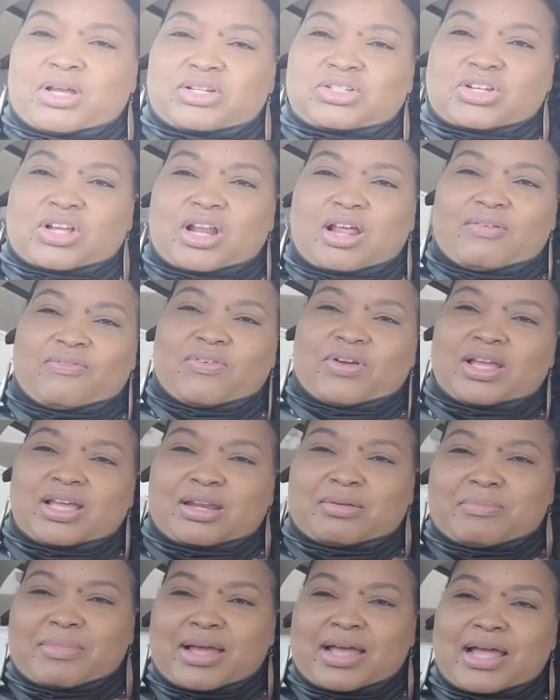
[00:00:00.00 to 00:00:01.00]
I'm gonna cut y'all
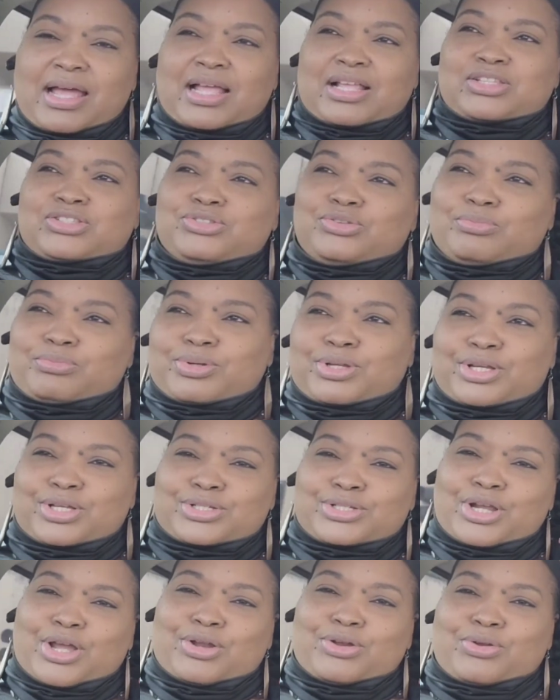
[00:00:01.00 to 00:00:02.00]
off if I get my house
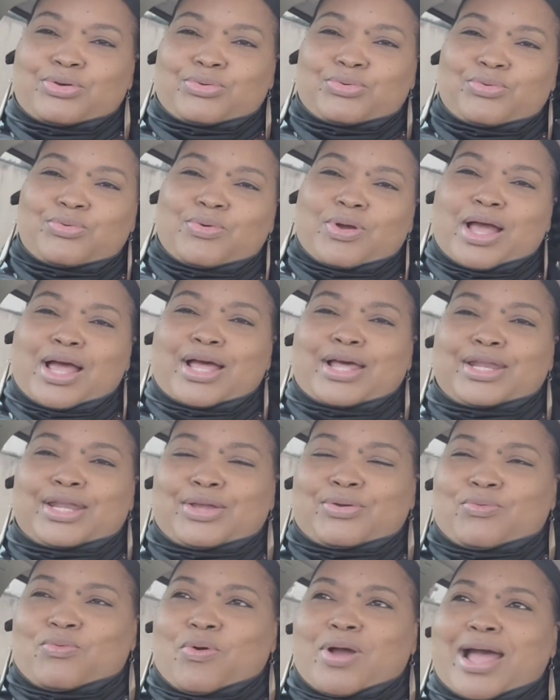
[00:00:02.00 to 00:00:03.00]
though, because y'all know who
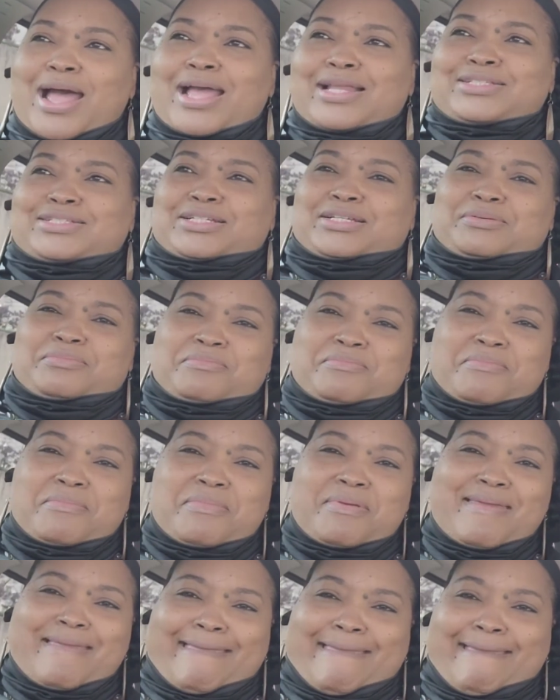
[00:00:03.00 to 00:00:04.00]
out there
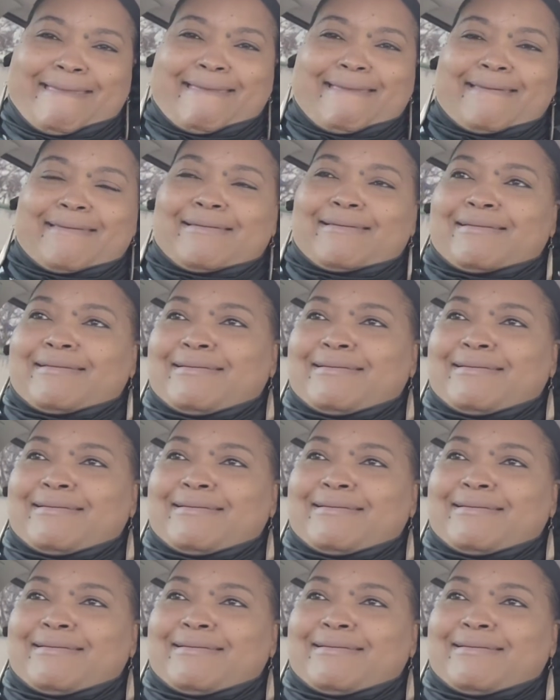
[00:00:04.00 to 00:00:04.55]
watching me.